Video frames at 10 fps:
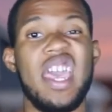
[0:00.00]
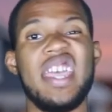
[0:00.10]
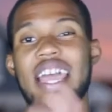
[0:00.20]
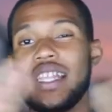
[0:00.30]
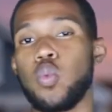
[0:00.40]

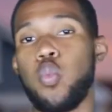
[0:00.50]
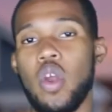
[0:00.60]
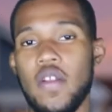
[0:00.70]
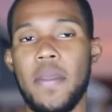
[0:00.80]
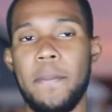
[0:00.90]
That's one
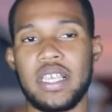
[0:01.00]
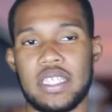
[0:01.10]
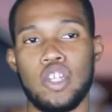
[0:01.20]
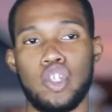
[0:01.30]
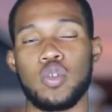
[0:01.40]
of the biggest
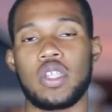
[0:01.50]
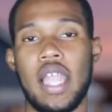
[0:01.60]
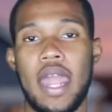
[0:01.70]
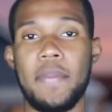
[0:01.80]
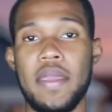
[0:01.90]
issues. A
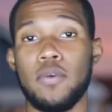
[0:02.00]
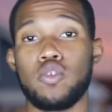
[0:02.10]
lot of people